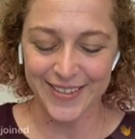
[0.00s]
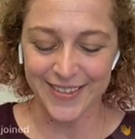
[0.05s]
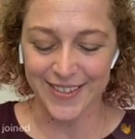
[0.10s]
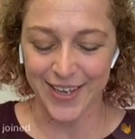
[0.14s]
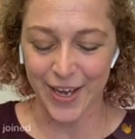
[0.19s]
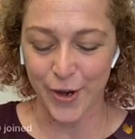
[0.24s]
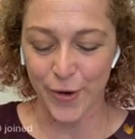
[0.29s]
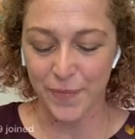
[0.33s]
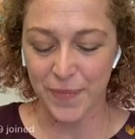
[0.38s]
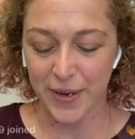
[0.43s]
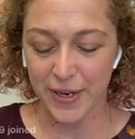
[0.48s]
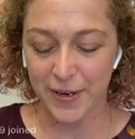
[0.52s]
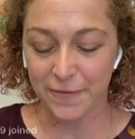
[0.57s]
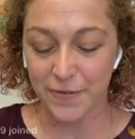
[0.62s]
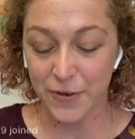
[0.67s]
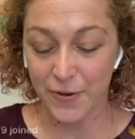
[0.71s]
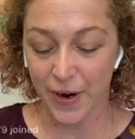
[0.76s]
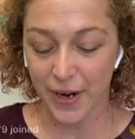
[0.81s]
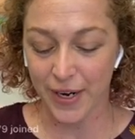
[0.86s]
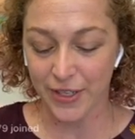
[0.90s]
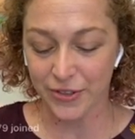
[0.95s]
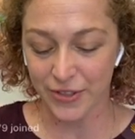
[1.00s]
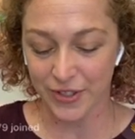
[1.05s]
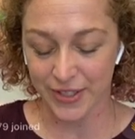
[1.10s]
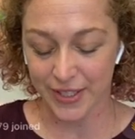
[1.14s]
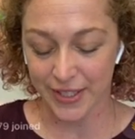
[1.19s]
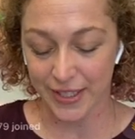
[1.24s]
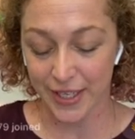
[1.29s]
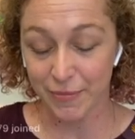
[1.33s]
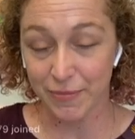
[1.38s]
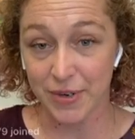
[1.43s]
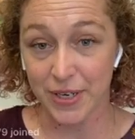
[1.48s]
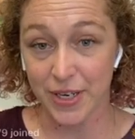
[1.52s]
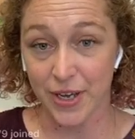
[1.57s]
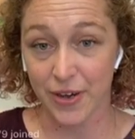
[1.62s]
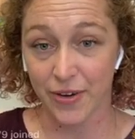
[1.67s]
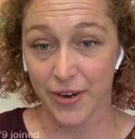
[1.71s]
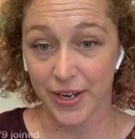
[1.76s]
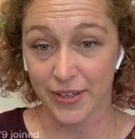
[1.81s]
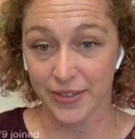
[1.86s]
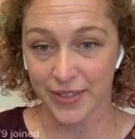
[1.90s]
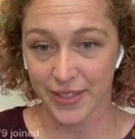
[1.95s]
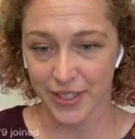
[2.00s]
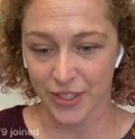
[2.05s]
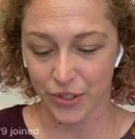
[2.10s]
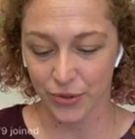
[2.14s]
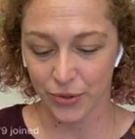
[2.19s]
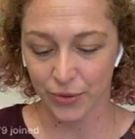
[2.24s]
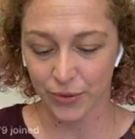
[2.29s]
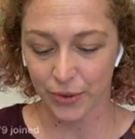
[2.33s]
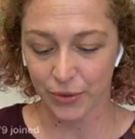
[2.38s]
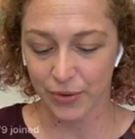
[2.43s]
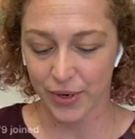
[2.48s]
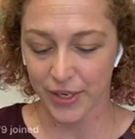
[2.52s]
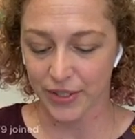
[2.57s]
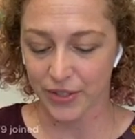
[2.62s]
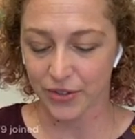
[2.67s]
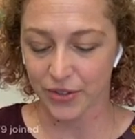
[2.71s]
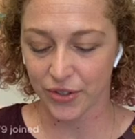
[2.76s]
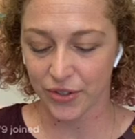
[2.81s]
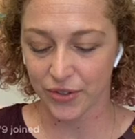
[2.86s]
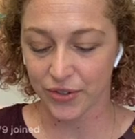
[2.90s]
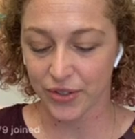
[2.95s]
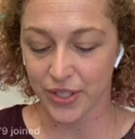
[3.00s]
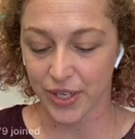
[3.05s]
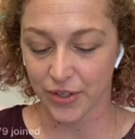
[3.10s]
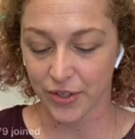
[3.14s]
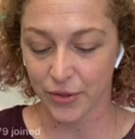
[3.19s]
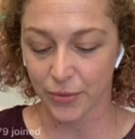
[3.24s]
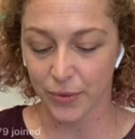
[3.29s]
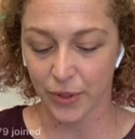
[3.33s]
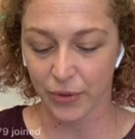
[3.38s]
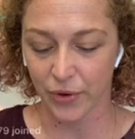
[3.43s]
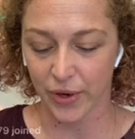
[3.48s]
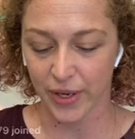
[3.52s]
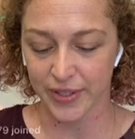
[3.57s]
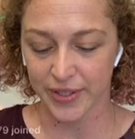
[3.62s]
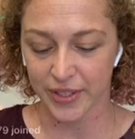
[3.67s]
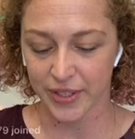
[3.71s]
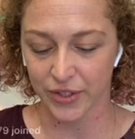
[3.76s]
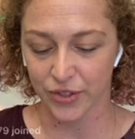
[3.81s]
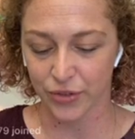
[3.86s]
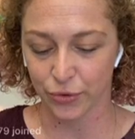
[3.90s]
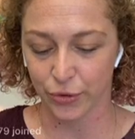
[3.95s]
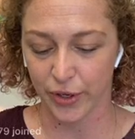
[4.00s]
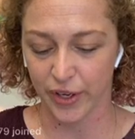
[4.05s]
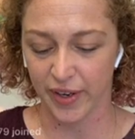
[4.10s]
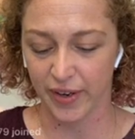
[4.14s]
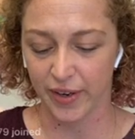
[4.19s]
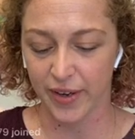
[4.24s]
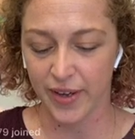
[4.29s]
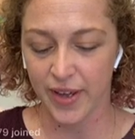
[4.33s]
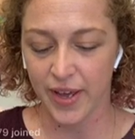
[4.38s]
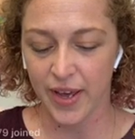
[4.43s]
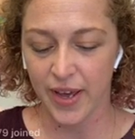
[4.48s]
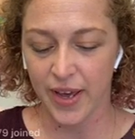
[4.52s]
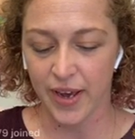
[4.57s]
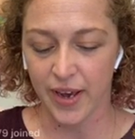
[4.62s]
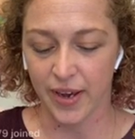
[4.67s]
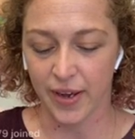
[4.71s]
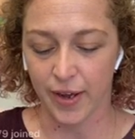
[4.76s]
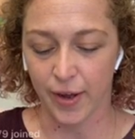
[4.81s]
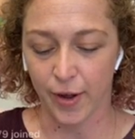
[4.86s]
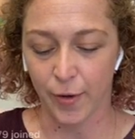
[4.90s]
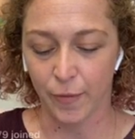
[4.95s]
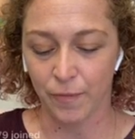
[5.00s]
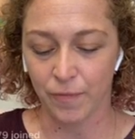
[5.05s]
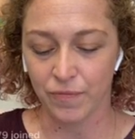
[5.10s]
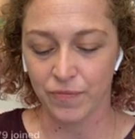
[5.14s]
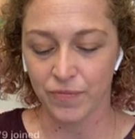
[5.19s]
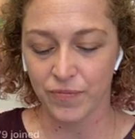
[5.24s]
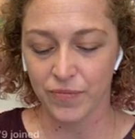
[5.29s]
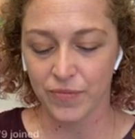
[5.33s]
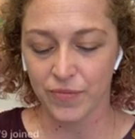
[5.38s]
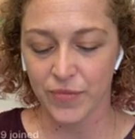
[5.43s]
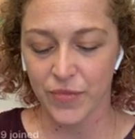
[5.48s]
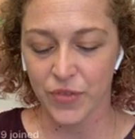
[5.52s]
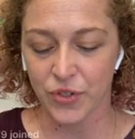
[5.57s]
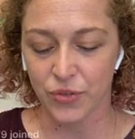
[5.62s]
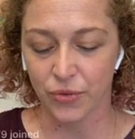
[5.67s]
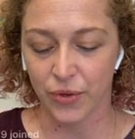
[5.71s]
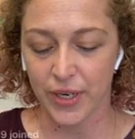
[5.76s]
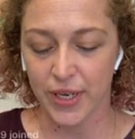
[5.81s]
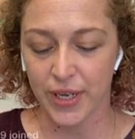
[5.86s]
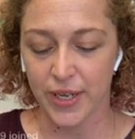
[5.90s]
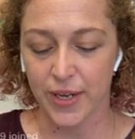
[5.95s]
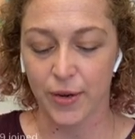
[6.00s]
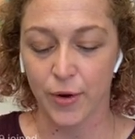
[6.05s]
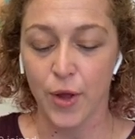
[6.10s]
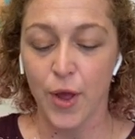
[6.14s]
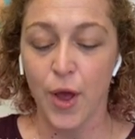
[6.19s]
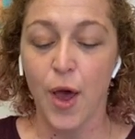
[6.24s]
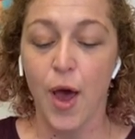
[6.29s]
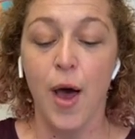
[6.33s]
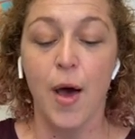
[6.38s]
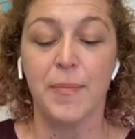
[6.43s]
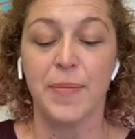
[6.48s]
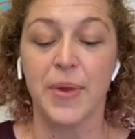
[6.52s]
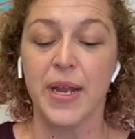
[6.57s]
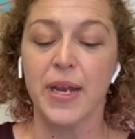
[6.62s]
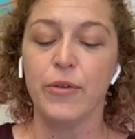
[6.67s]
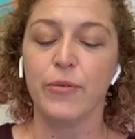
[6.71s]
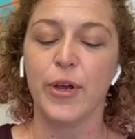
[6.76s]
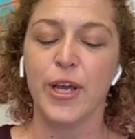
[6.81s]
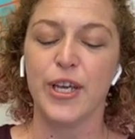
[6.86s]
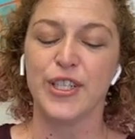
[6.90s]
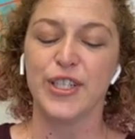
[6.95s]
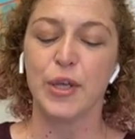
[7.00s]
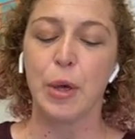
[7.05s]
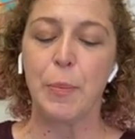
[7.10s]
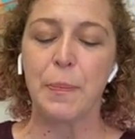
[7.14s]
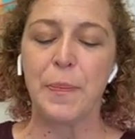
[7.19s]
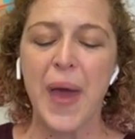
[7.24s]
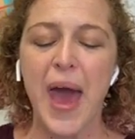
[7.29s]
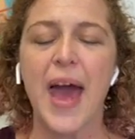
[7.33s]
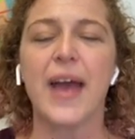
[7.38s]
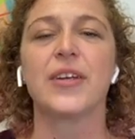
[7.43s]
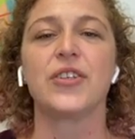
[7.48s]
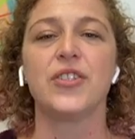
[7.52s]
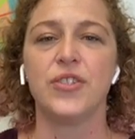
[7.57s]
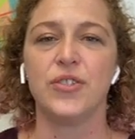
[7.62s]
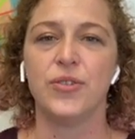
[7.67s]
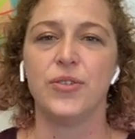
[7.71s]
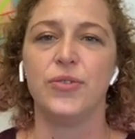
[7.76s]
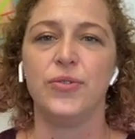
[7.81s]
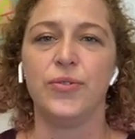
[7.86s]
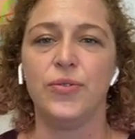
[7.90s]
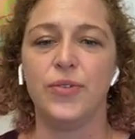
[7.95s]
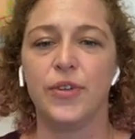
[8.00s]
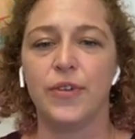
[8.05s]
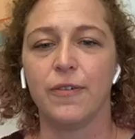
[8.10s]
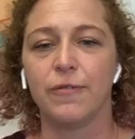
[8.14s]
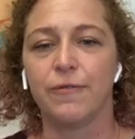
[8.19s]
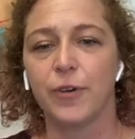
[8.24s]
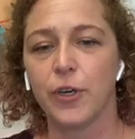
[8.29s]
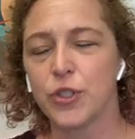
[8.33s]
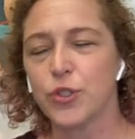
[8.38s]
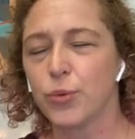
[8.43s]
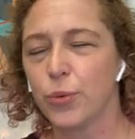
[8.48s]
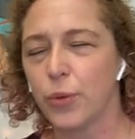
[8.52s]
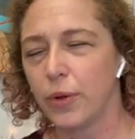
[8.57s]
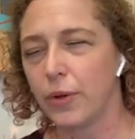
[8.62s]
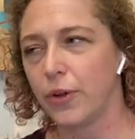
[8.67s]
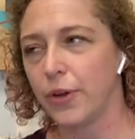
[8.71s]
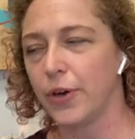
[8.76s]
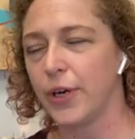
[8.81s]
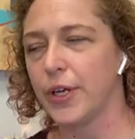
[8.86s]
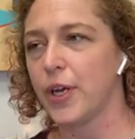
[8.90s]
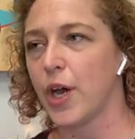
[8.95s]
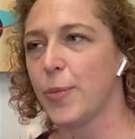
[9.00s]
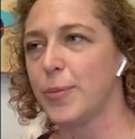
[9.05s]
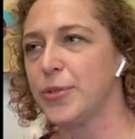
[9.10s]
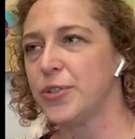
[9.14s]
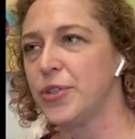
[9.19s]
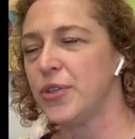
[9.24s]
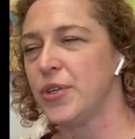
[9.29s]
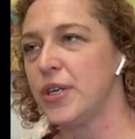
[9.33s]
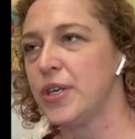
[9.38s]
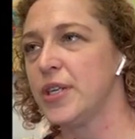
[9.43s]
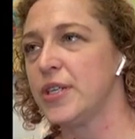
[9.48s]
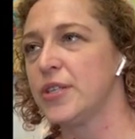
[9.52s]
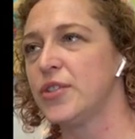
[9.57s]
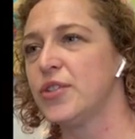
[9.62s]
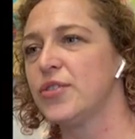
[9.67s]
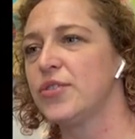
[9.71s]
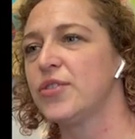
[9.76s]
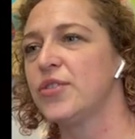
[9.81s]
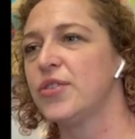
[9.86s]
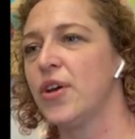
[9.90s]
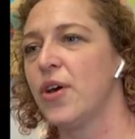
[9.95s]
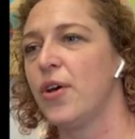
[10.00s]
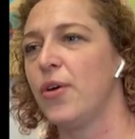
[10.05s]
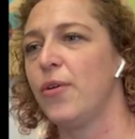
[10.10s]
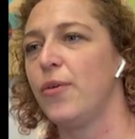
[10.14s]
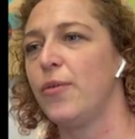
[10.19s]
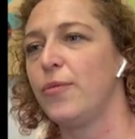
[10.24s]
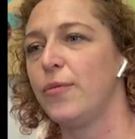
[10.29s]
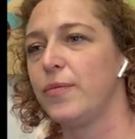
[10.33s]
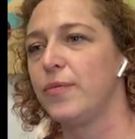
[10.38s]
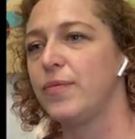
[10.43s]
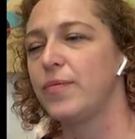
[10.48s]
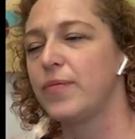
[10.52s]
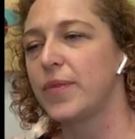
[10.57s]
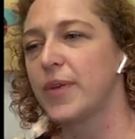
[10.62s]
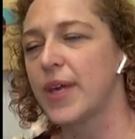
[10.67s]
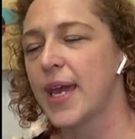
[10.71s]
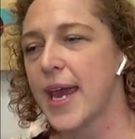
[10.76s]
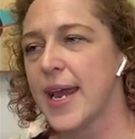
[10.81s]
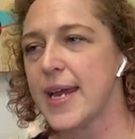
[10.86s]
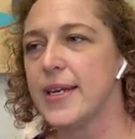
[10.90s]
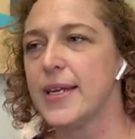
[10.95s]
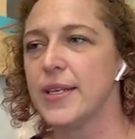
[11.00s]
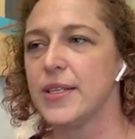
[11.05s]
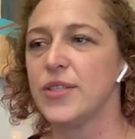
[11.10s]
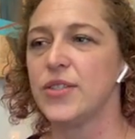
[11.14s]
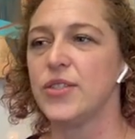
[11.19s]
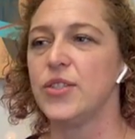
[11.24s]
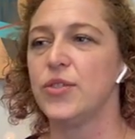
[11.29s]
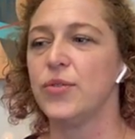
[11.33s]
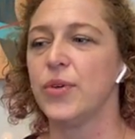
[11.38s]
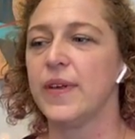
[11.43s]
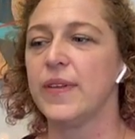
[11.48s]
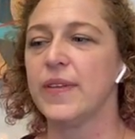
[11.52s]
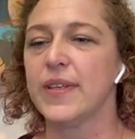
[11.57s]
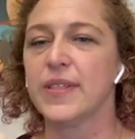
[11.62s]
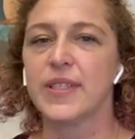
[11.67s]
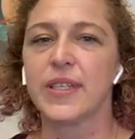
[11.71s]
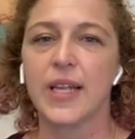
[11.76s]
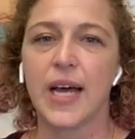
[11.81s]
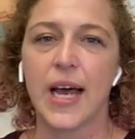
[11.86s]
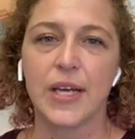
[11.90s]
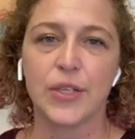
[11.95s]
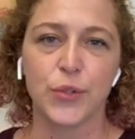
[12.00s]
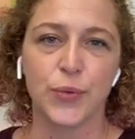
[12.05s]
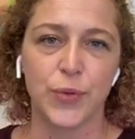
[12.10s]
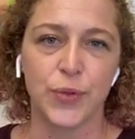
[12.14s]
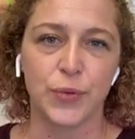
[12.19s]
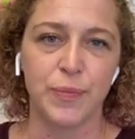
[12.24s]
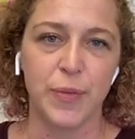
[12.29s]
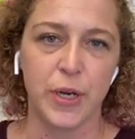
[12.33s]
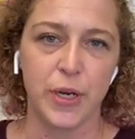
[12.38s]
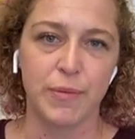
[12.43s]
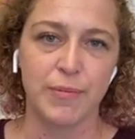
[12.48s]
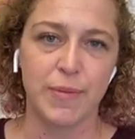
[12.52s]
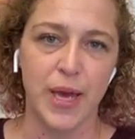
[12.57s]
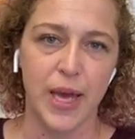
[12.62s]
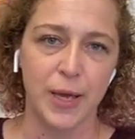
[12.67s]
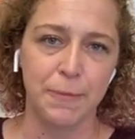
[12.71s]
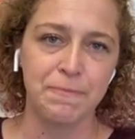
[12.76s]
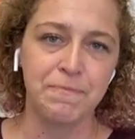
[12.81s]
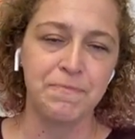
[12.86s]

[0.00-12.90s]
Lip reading: but if you are interested, let me know, and I'll send you a request, or you send a request to um, join in. But anyways, back to the virtual learning opportunities. So Kate is doing this class with Mary May.